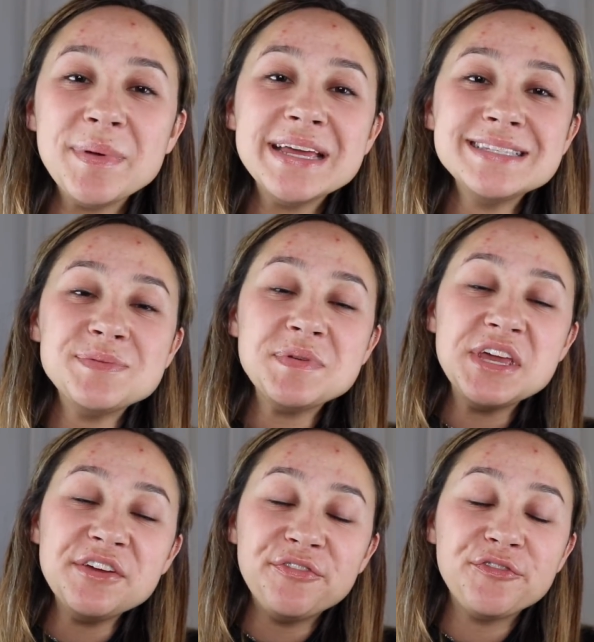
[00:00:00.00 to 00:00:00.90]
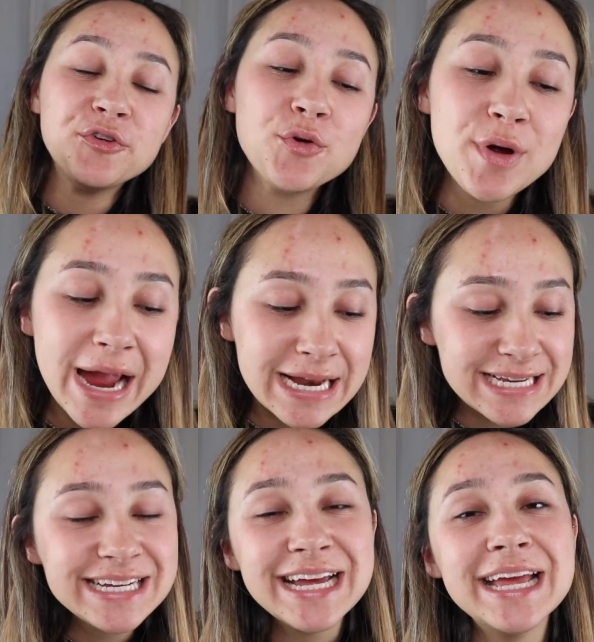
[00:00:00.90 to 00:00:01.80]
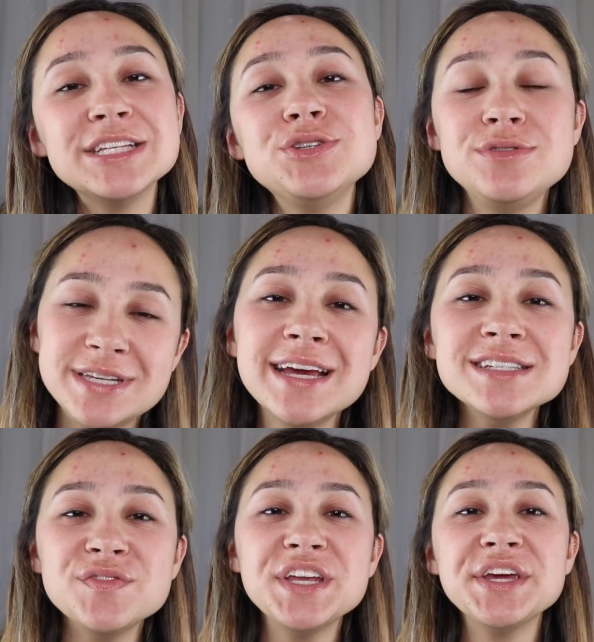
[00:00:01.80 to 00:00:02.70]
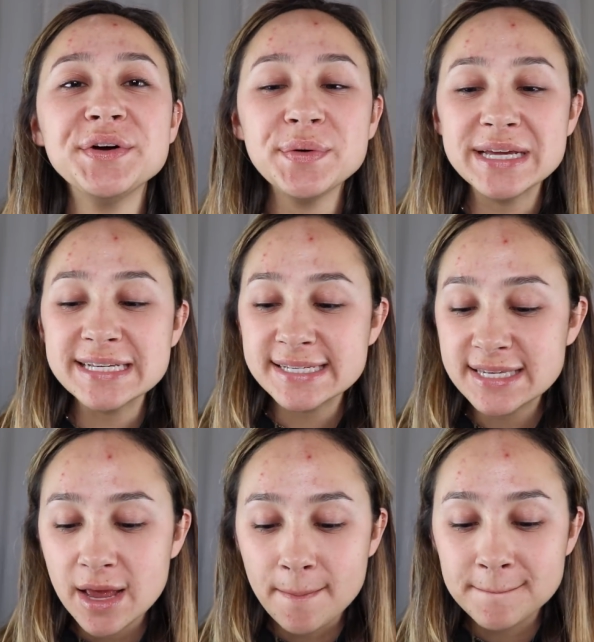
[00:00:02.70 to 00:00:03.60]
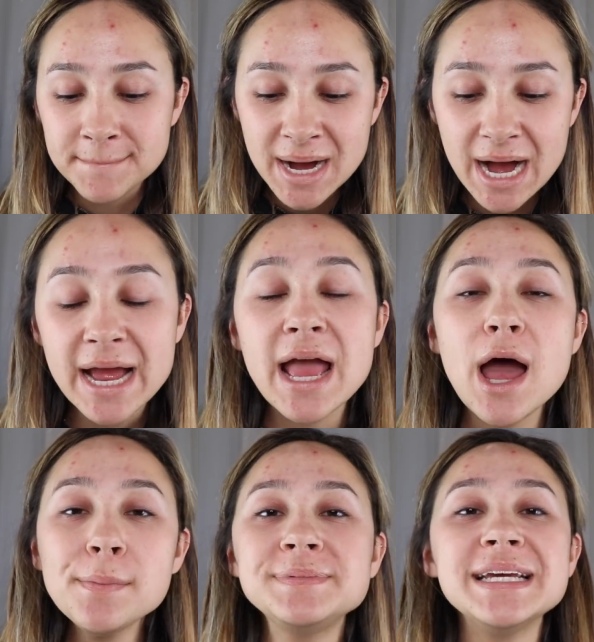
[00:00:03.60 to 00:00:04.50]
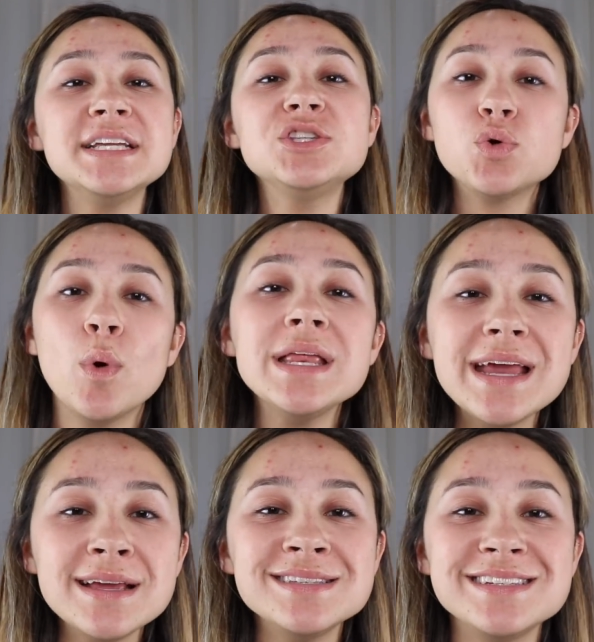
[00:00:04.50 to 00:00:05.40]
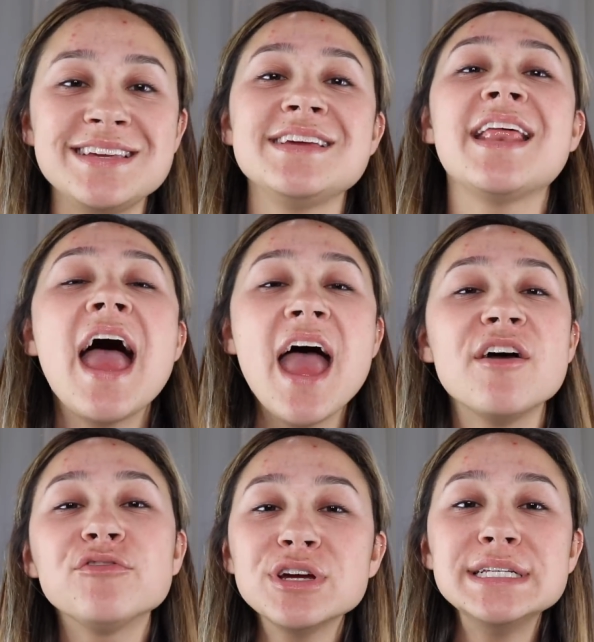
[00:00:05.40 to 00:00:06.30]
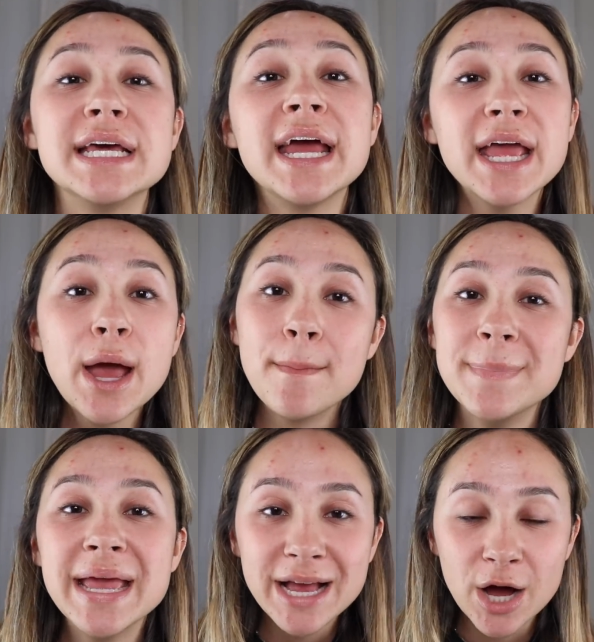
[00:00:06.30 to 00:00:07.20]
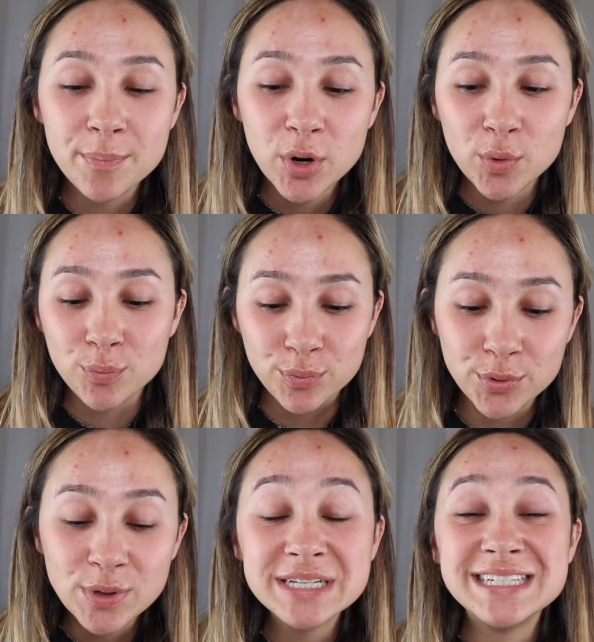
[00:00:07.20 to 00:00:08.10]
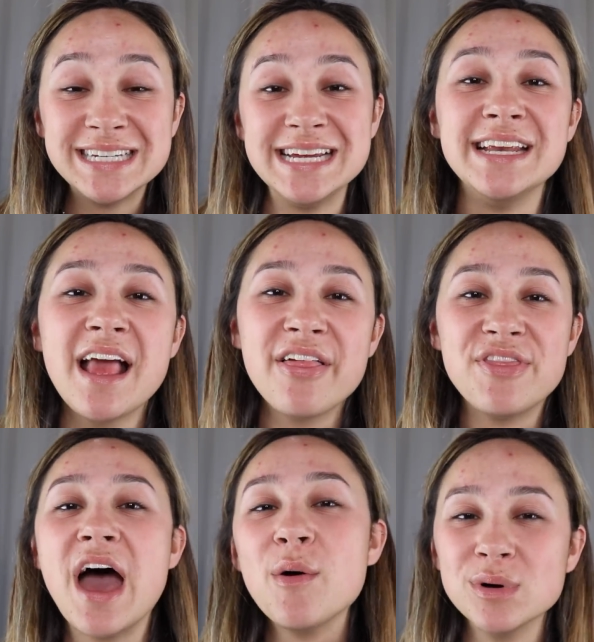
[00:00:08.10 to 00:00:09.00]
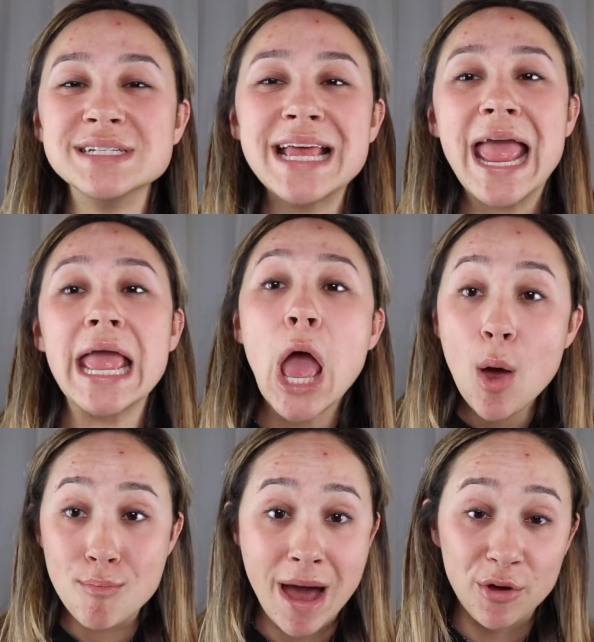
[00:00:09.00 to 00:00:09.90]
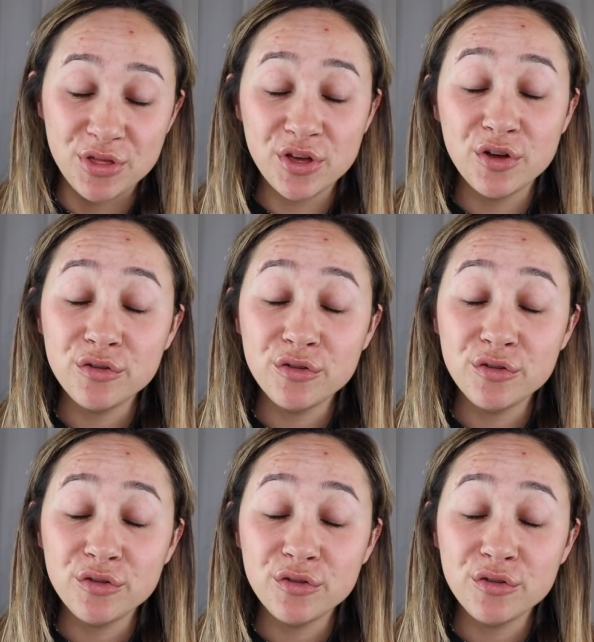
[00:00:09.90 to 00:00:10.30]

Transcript: It's me, Franny, and today's video is my updated 2018 everyday makeup routine. That was a mouthful.